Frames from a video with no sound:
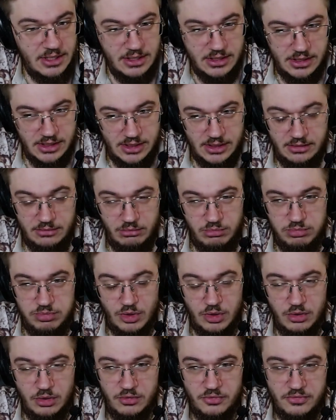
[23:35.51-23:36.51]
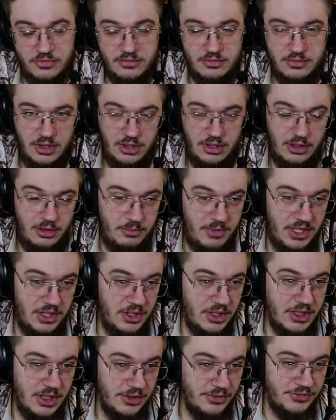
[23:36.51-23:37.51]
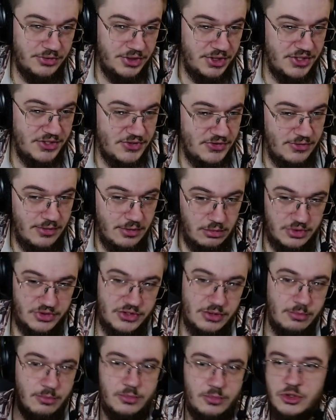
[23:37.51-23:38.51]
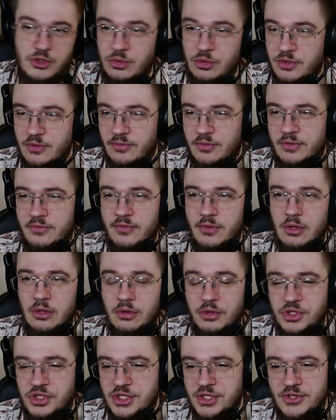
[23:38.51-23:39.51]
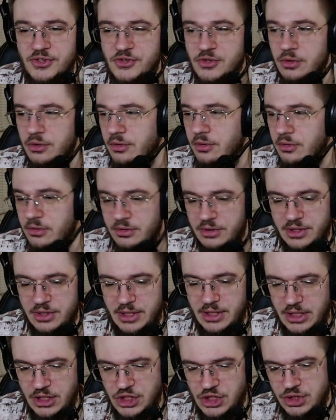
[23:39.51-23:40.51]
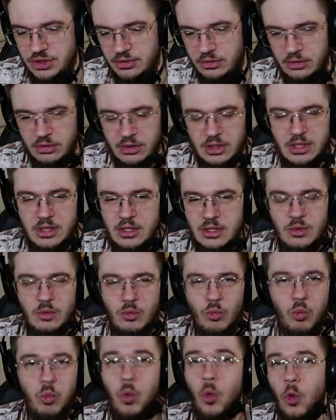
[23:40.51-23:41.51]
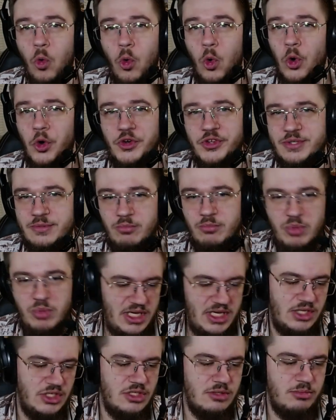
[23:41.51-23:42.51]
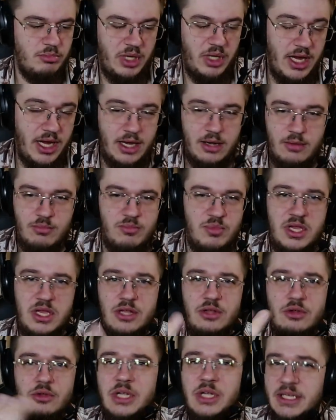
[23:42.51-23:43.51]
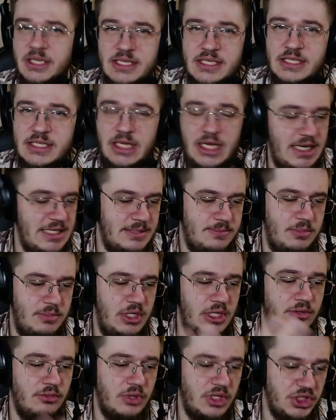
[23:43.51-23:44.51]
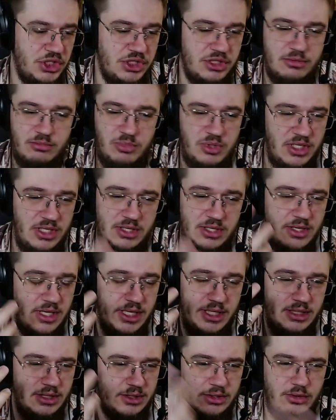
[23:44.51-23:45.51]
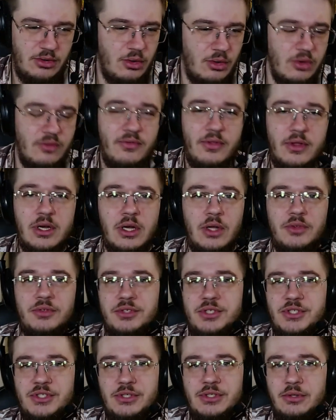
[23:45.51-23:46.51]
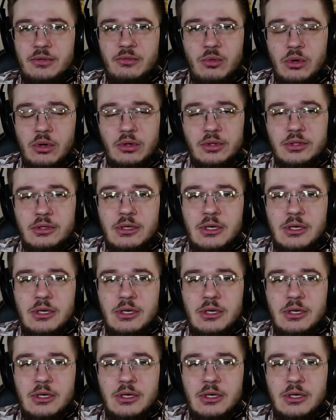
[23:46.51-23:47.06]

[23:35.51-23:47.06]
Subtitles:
Both in many countries there were some sort of revolutions or national wars, be it Japan, be it United States, be it Russia, be it like all of the countries in the world.